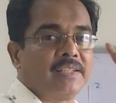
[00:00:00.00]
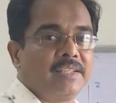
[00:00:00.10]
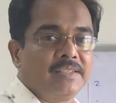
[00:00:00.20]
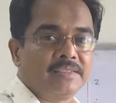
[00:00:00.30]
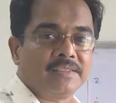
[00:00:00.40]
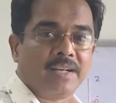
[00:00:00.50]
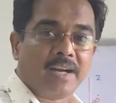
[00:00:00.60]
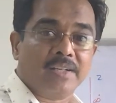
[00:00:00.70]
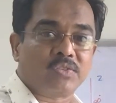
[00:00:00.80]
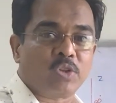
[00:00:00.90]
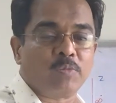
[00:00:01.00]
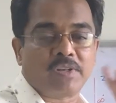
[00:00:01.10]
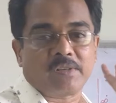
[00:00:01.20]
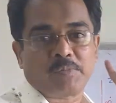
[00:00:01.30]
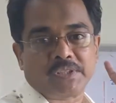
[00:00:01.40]
in
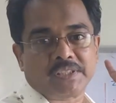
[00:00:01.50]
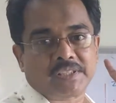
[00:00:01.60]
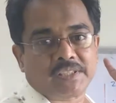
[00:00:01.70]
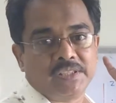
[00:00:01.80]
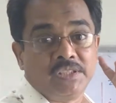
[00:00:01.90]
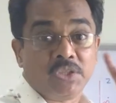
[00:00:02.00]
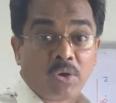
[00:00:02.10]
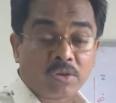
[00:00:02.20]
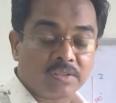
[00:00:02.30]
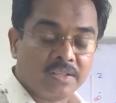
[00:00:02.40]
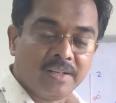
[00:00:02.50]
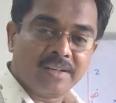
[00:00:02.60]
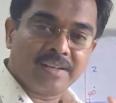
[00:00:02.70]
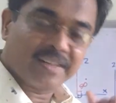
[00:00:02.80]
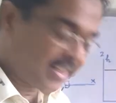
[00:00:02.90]
isometric projection, not
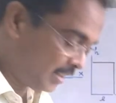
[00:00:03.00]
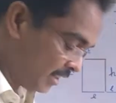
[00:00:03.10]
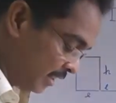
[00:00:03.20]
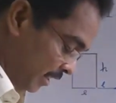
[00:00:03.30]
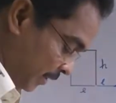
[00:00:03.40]
90 degree.